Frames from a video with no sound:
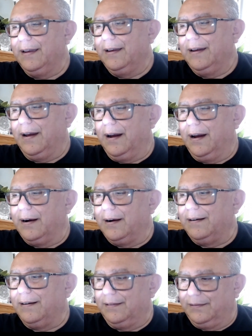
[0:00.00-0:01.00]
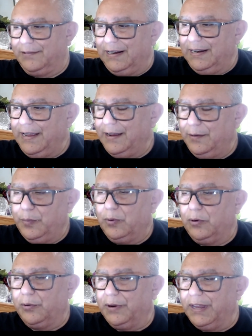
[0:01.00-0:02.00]
are reliable
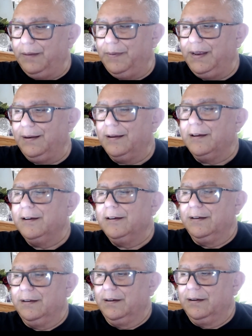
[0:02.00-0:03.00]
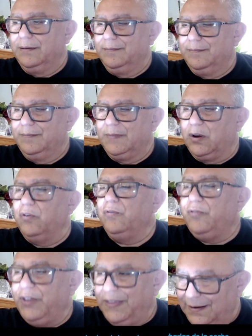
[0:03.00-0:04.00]
or giving
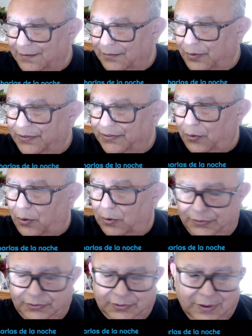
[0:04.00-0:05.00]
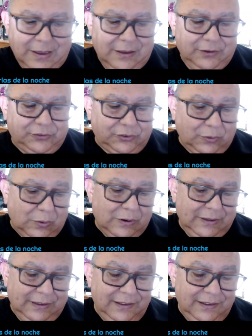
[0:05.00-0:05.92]
confident results. So is